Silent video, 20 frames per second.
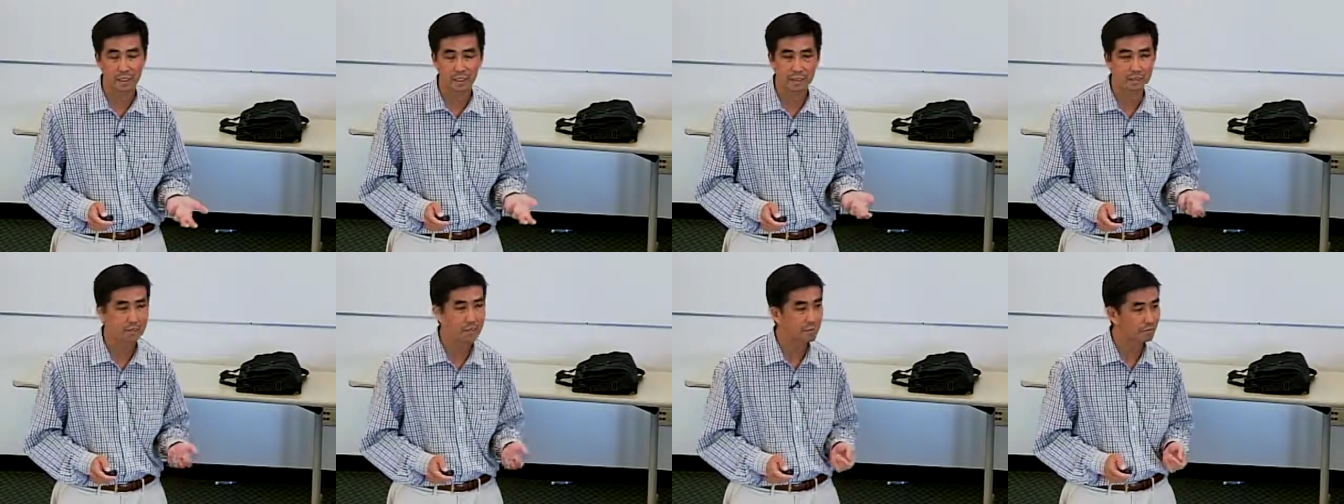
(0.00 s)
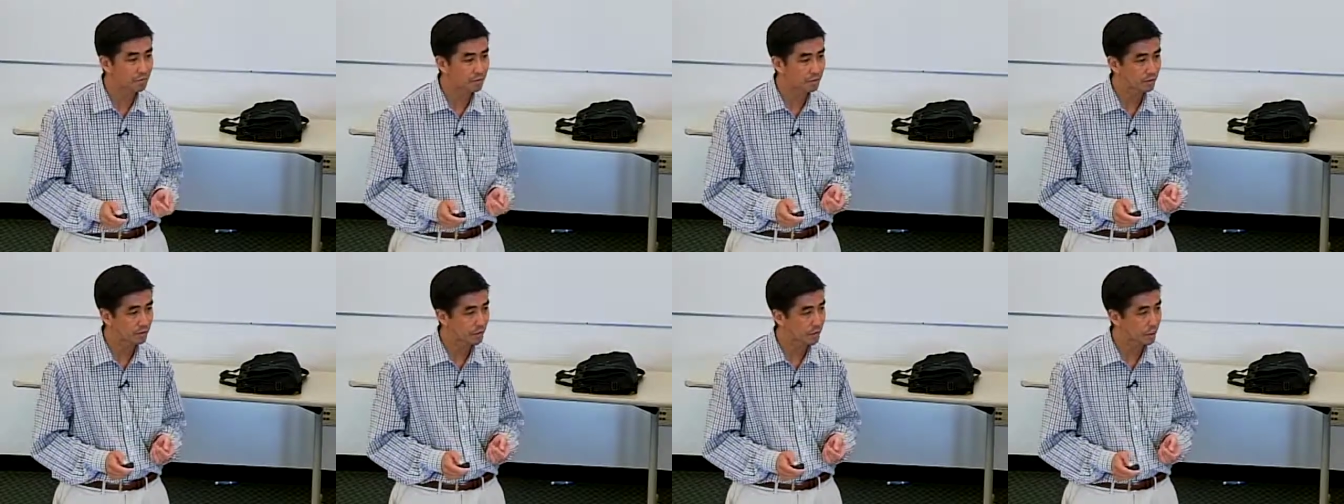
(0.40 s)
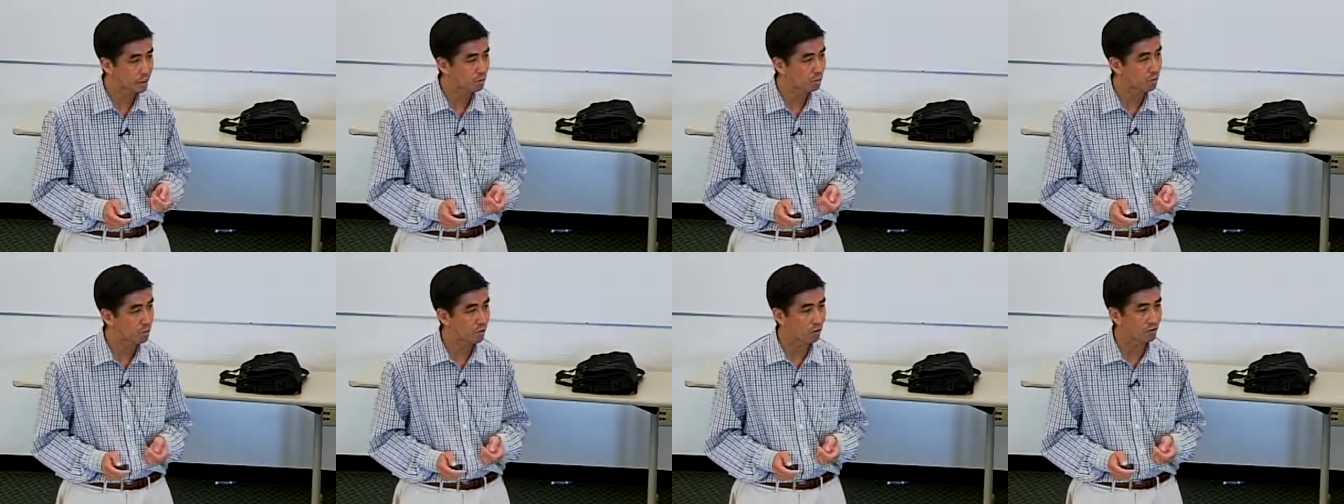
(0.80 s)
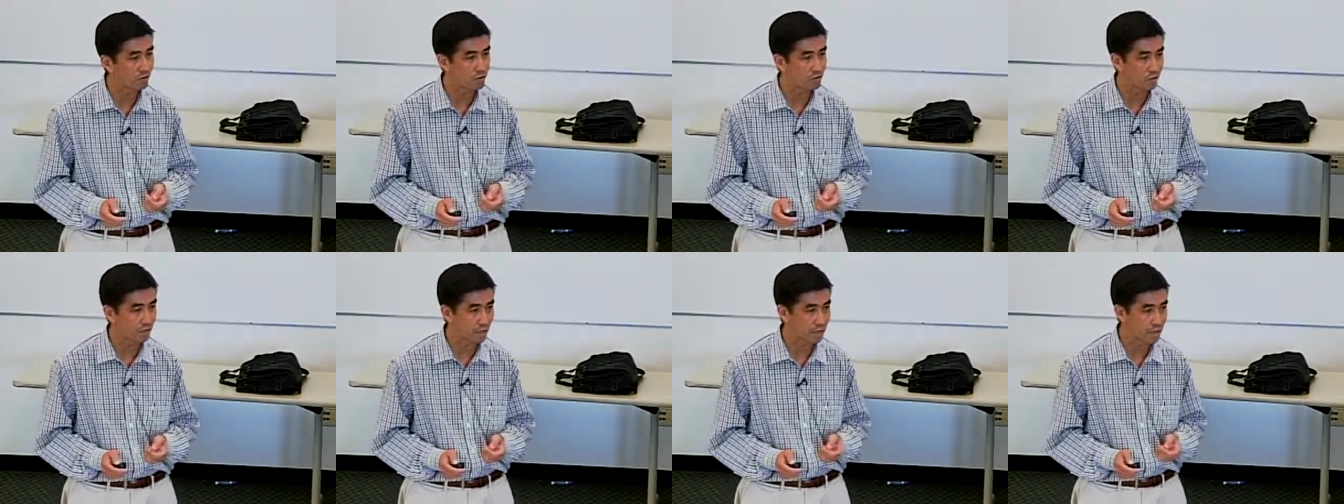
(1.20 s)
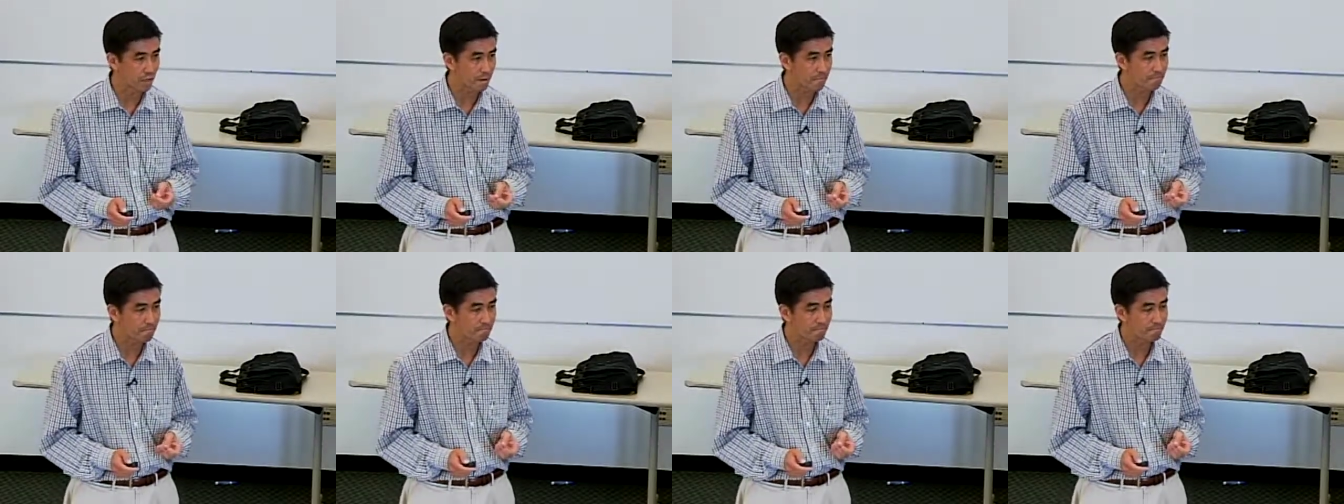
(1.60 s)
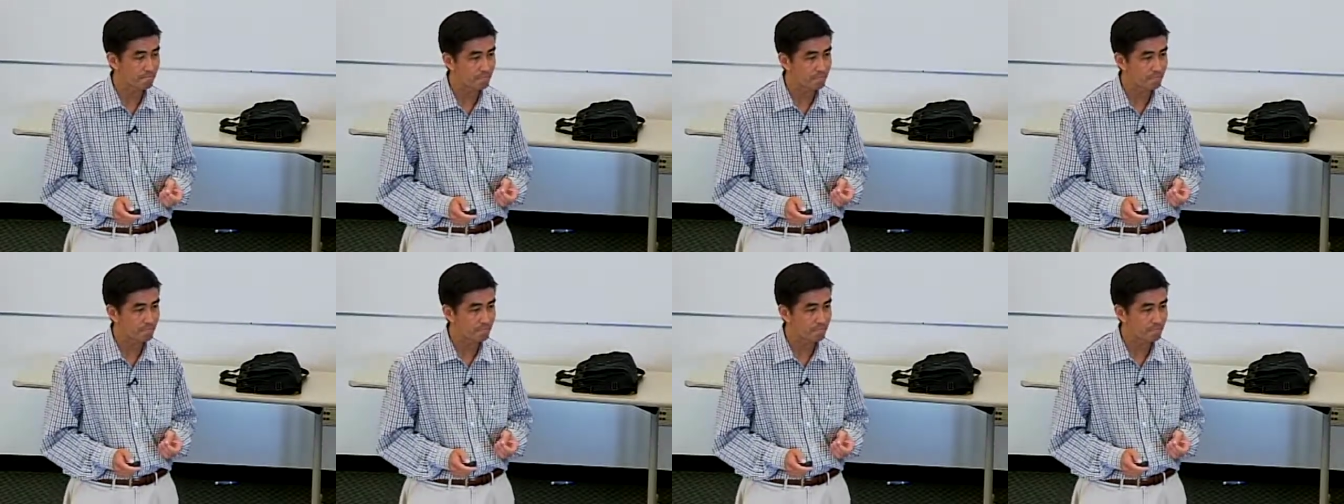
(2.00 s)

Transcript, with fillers: That, that was really done more for um,